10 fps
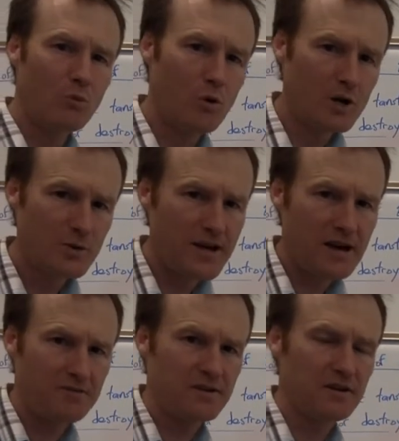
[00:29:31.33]
What are we
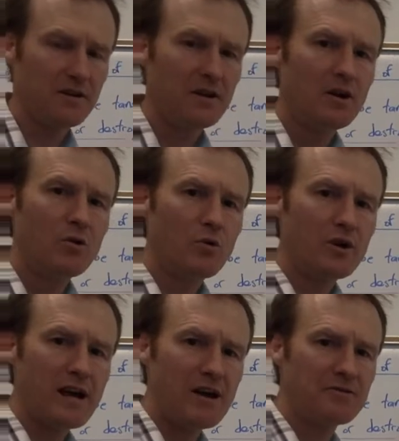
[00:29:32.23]
counting? We're
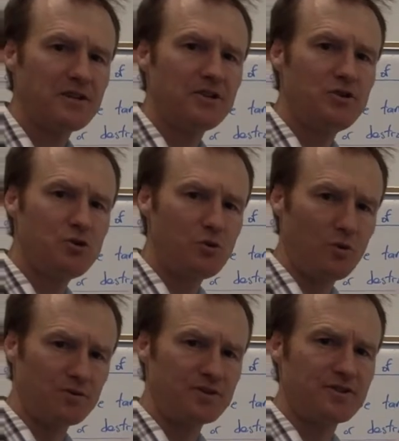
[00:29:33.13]
counting
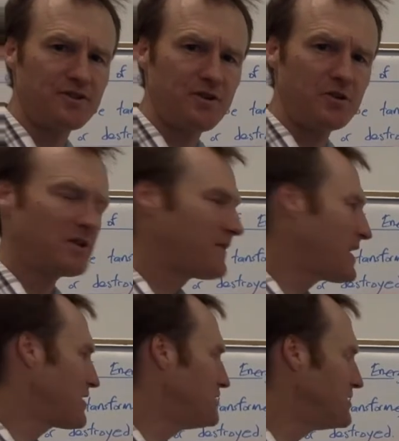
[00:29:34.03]
joules. This is a unit of
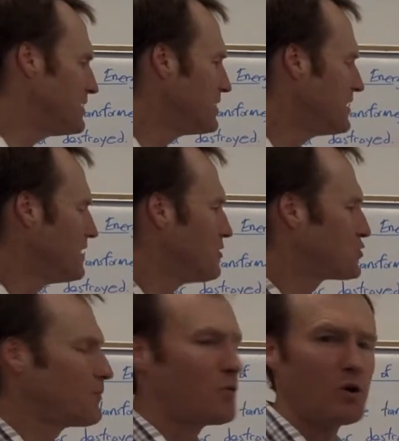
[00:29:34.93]
energy.
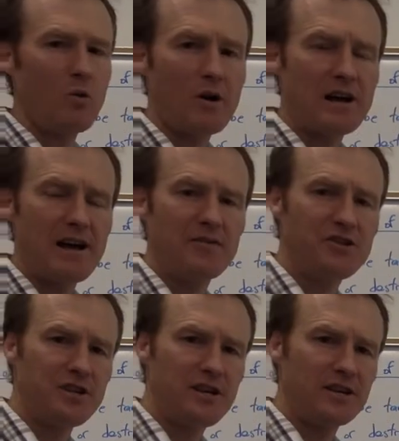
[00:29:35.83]
So I'm going to want to have a
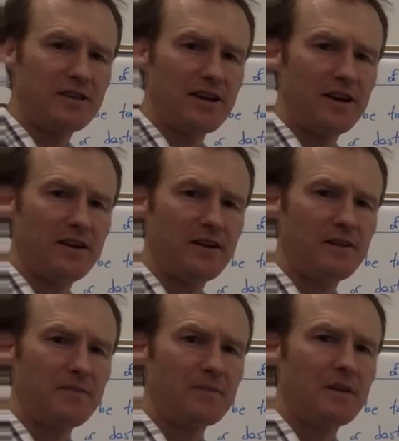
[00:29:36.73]
J at the end.
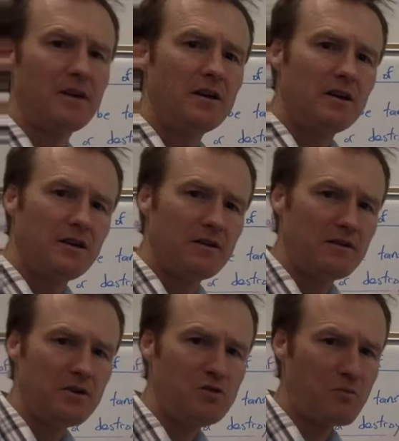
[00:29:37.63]

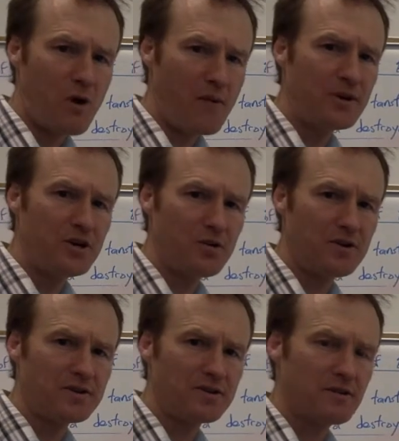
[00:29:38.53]
You've probably
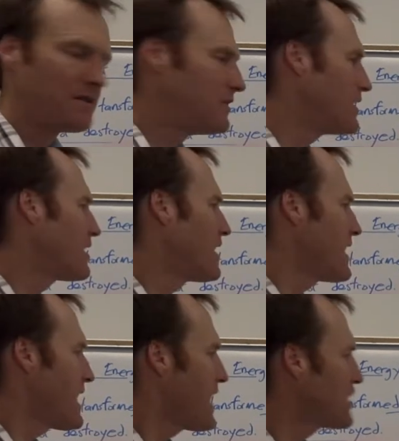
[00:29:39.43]
noticed that I
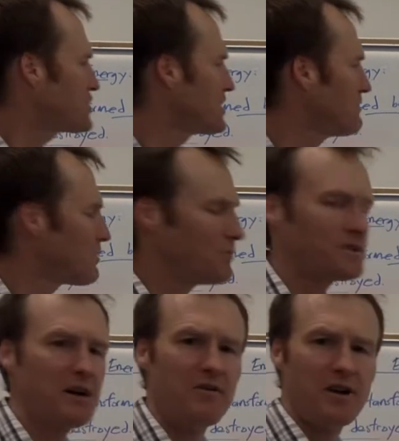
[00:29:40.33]
actually wrote
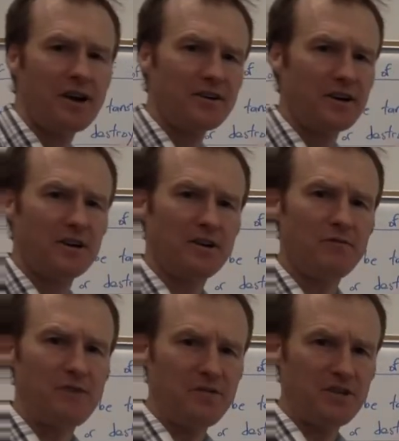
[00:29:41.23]
down
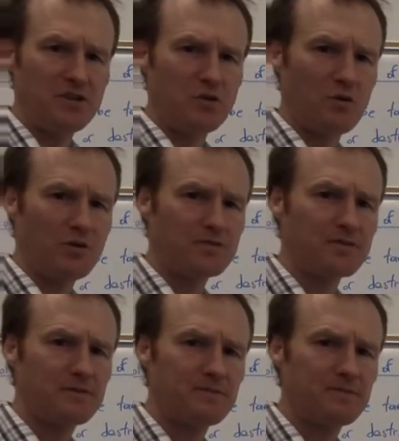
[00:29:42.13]
950 joules.